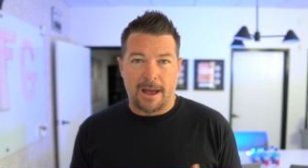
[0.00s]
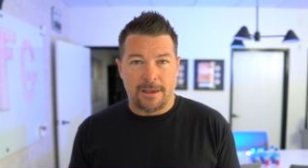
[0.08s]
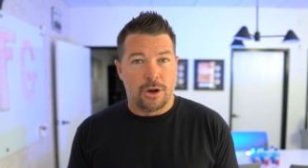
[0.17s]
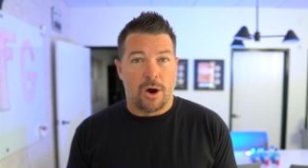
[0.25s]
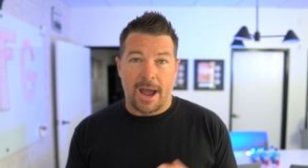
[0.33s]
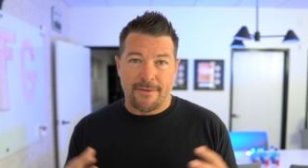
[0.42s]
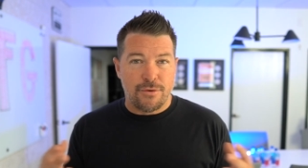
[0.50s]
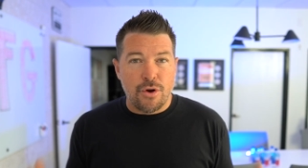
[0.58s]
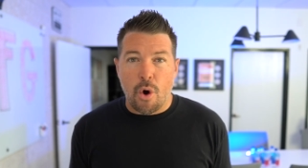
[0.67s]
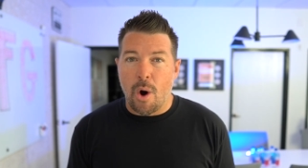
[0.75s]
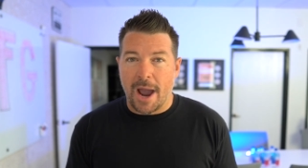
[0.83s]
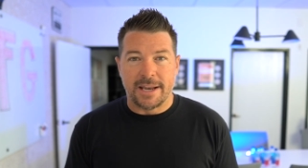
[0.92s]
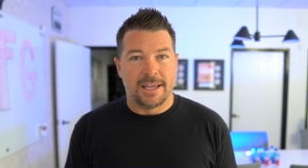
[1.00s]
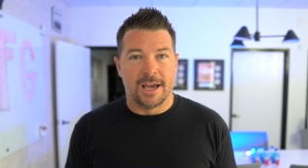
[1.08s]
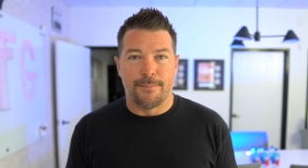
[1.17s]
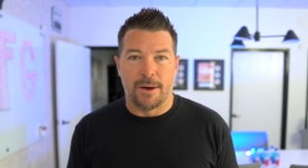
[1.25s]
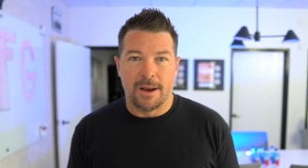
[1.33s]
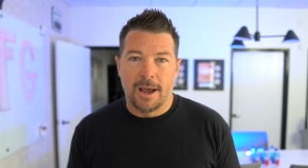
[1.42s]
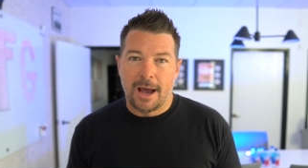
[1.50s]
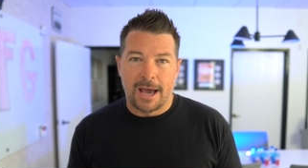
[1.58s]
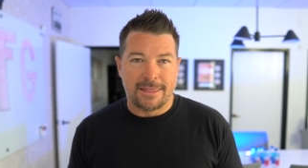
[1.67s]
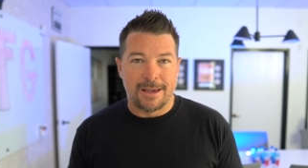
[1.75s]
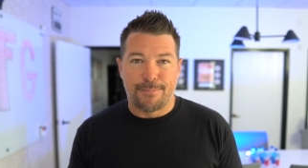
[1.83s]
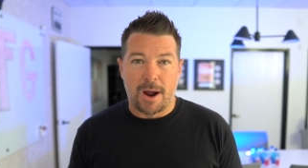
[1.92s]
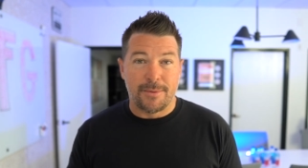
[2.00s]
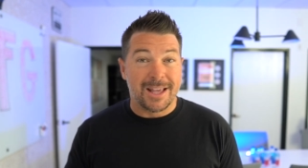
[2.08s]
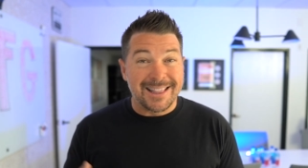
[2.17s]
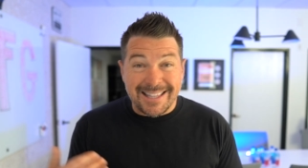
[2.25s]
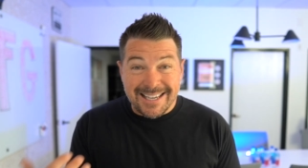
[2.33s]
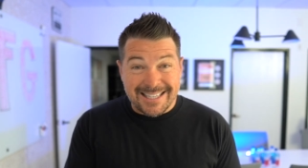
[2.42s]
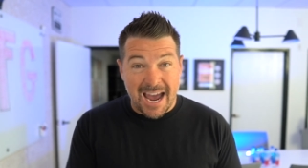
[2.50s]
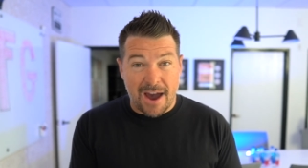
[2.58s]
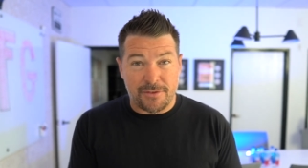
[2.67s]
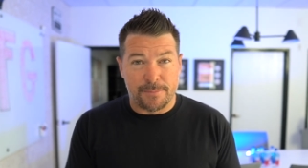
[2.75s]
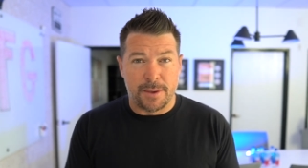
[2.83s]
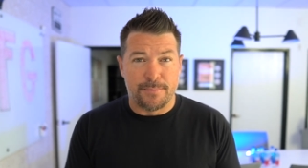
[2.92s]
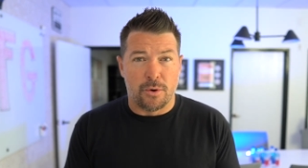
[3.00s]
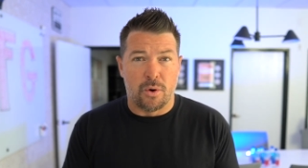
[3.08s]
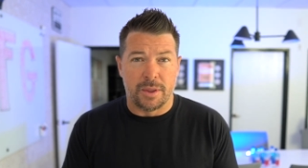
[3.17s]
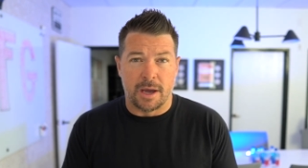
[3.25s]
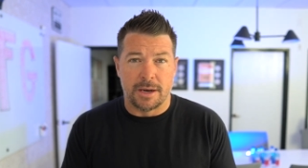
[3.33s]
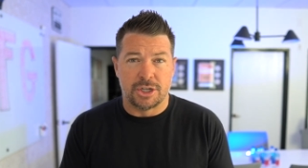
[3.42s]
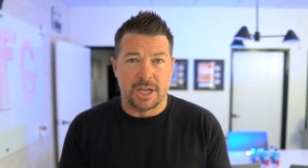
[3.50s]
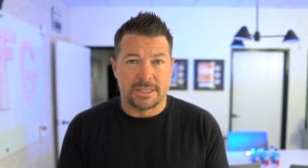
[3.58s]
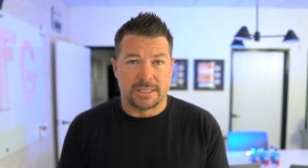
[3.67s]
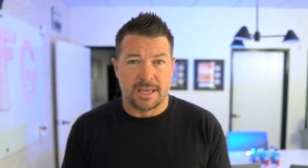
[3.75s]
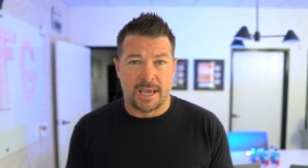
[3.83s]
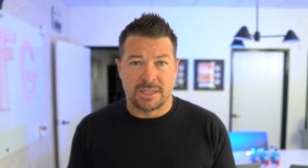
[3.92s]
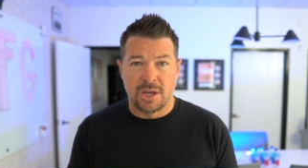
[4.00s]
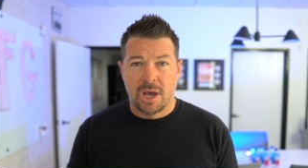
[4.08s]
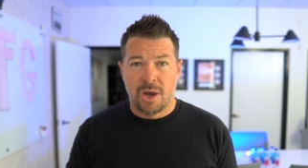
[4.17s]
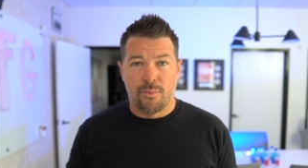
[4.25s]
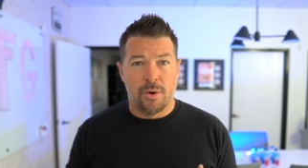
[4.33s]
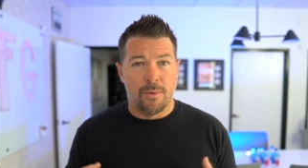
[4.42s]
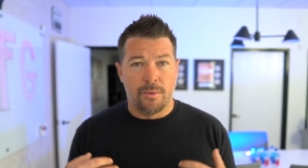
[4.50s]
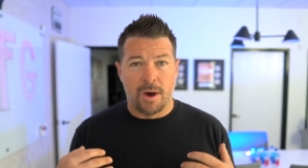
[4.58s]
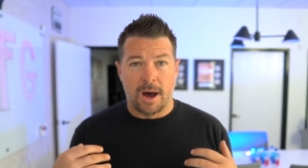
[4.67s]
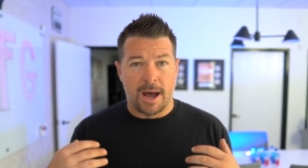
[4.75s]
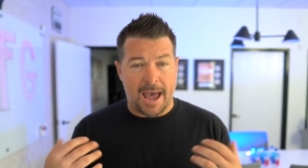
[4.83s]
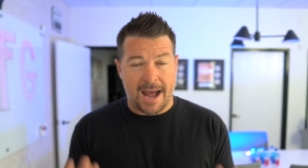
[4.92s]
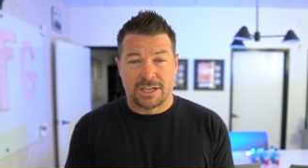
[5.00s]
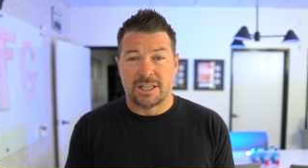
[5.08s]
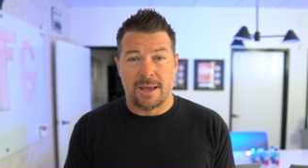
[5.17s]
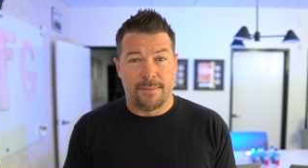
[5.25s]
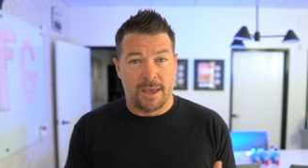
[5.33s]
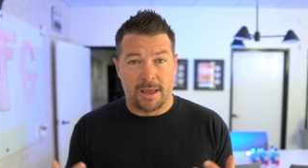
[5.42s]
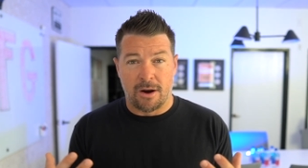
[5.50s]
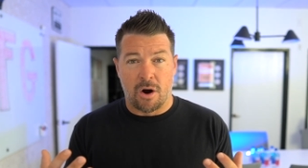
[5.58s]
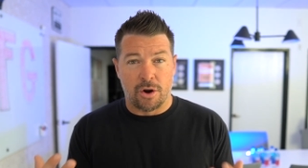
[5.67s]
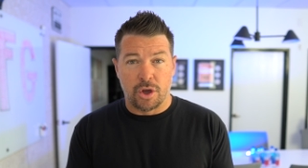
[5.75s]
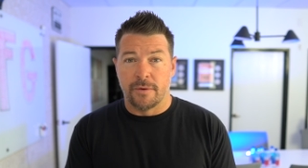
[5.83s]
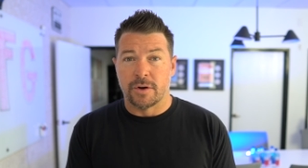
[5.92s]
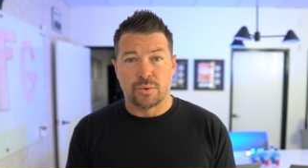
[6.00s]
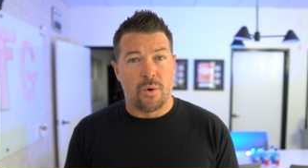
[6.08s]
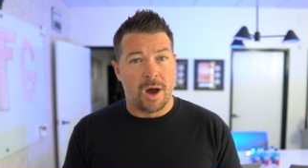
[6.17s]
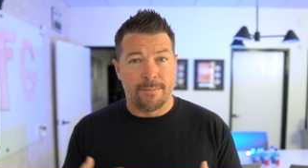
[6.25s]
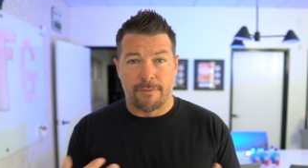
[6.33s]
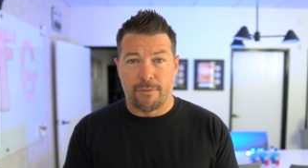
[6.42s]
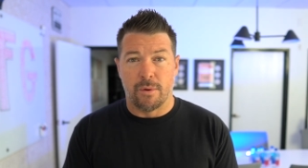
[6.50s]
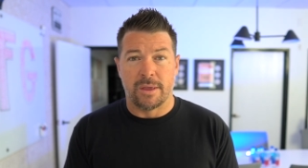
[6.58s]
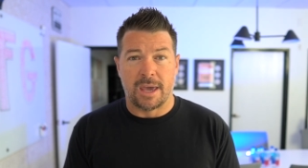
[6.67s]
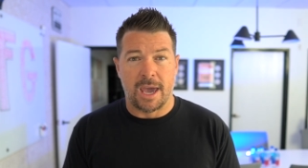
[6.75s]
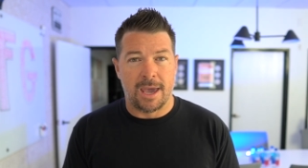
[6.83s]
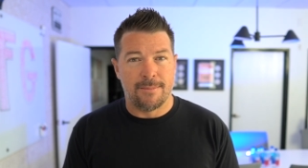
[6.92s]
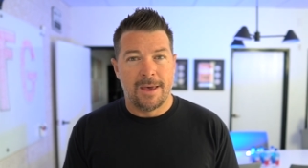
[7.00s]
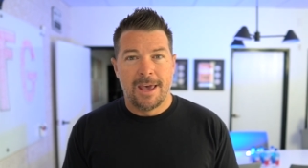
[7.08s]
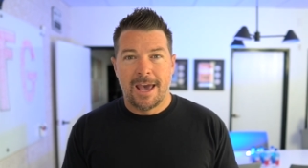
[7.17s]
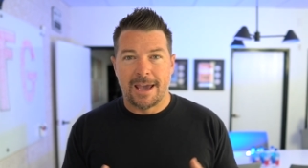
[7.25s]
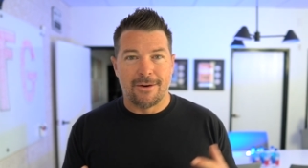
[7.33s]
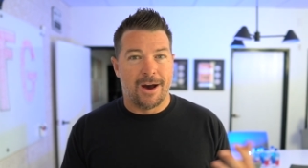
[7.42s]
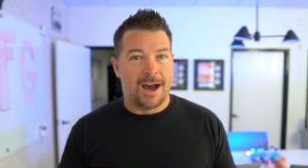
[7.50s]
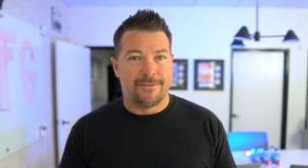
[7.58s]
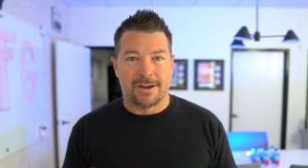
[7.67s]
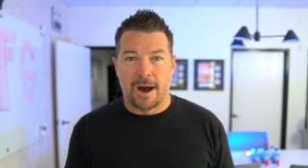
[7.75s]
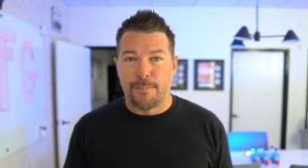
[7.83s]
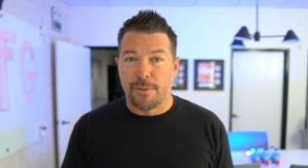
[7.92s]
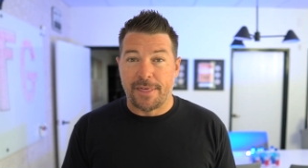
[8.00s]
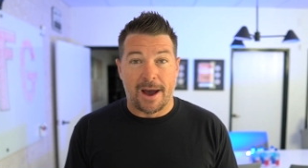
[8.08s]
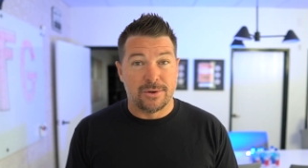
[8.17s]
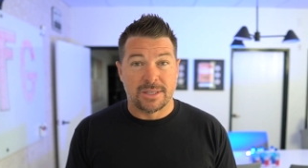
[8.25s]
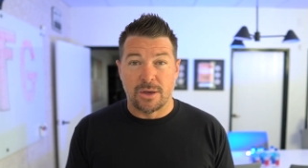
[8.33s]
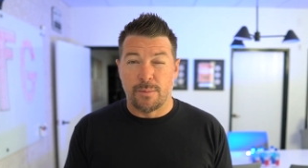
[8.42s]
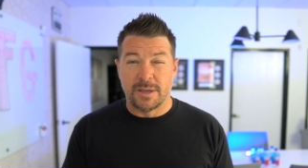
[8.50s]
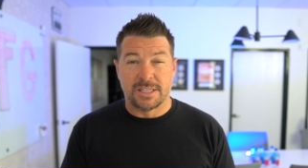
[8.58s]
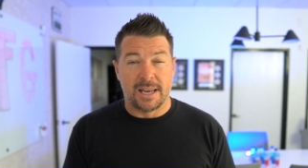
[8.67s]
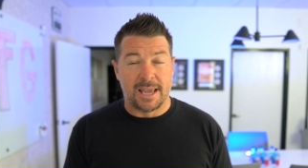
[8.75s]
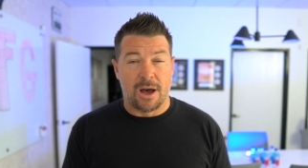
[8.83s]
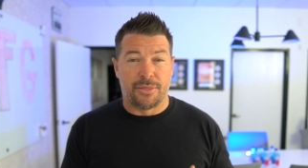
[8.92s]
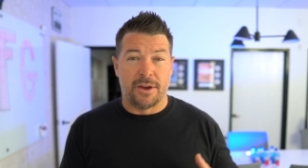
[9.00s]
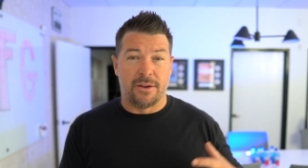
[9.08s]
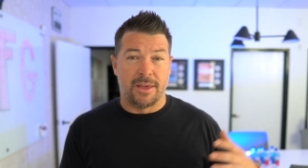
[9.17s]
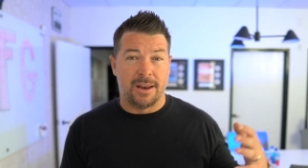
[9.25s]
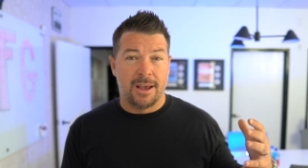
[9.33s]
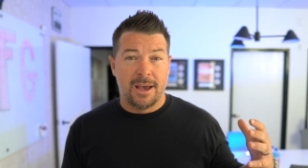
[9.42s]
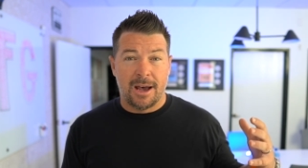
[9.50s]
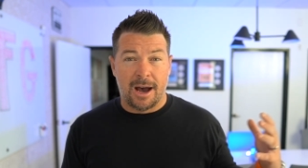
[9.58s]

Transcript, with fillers: you know, I have no idea, but I think probably at least half of the people holding on to Genesis eggs will hatch them in our Universe 1 before the game, and you'll have a couple thousand that will be sitting out there that,